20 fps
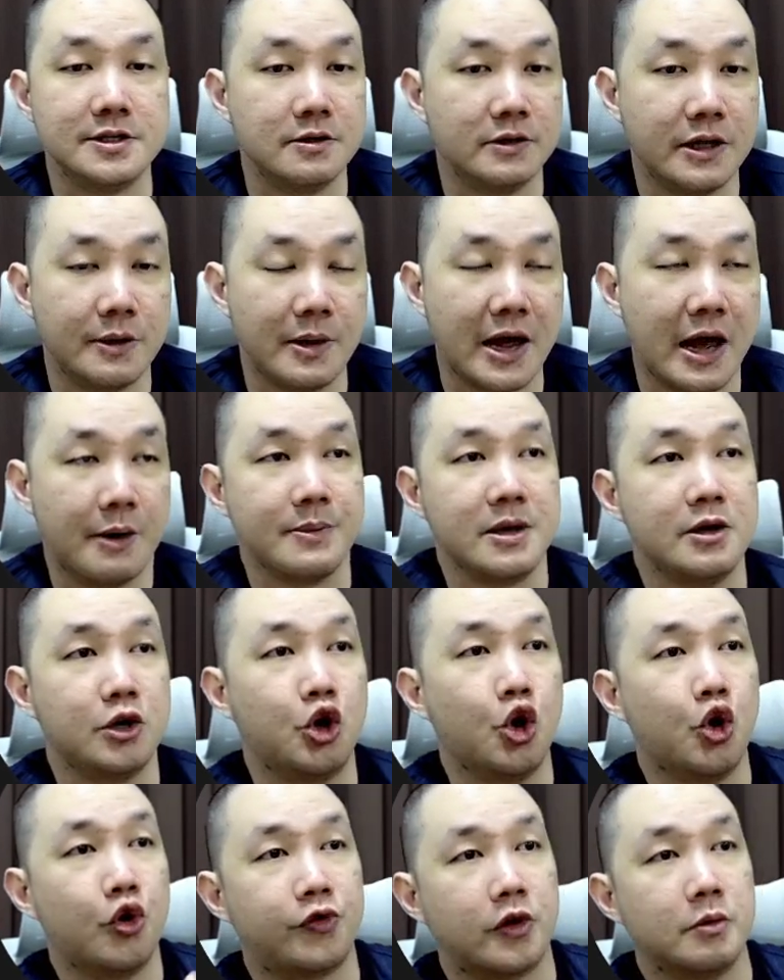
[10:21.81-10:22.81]
They help me
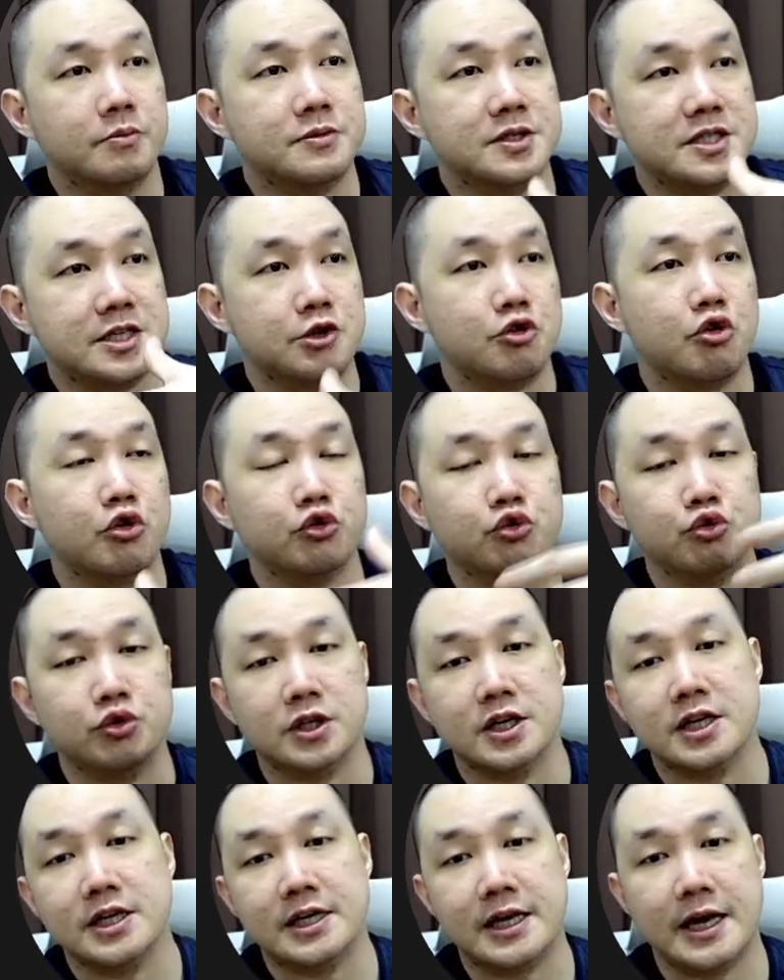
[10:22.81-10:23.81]
go from 0 to
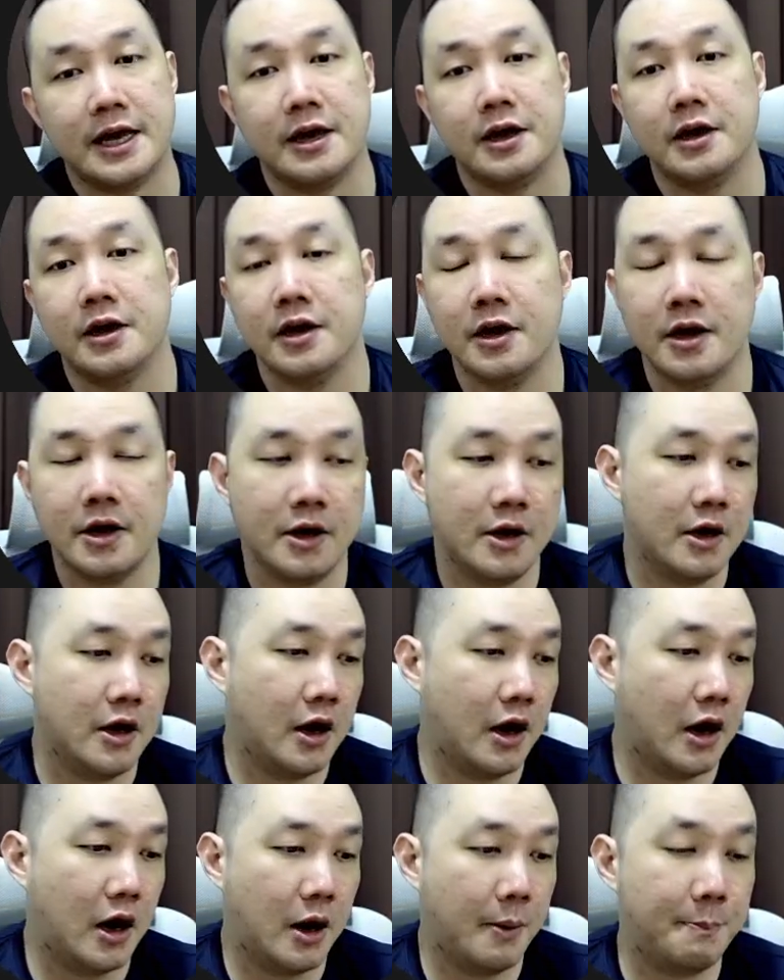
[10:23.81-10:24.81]
30K
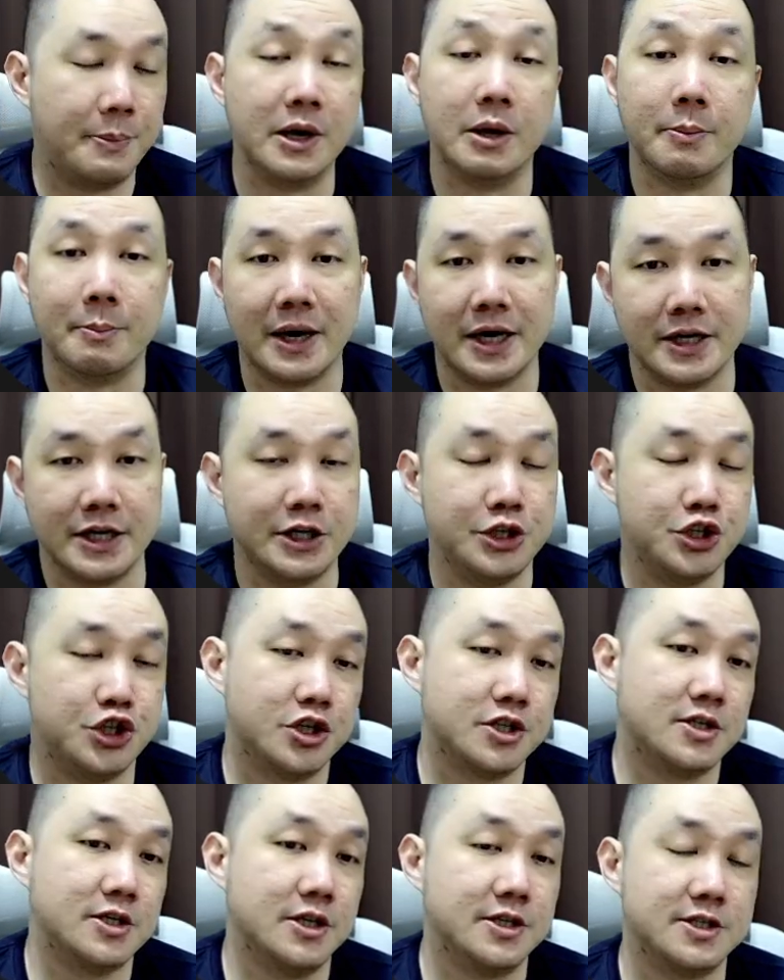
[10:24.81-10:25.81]
per month in
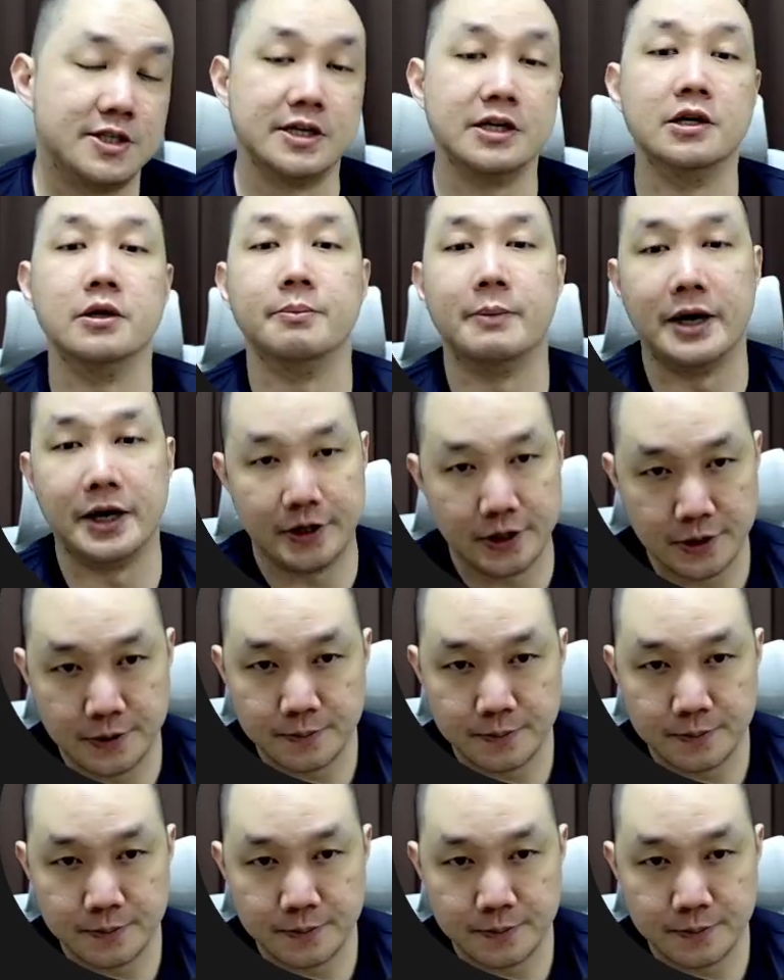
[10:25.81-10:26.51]
just a single month,